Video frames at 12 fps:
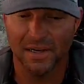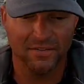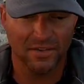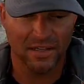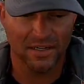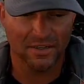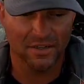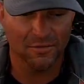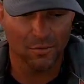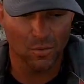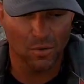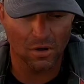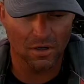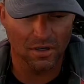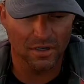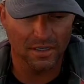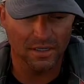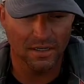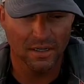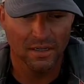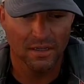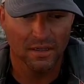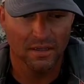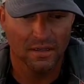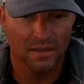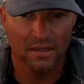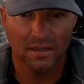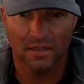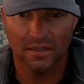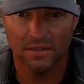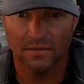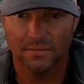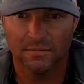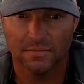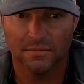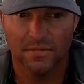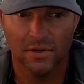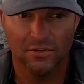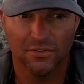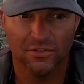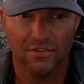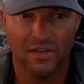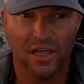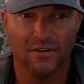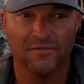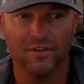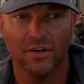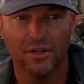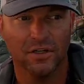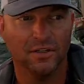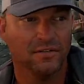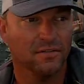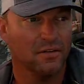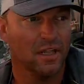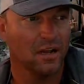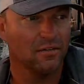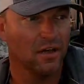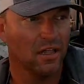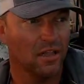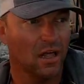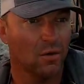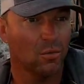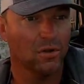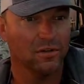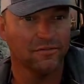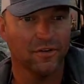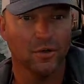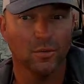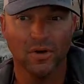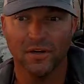I like to cover water, and uh, it's just a lot of fun, a lot of a, a really fun way to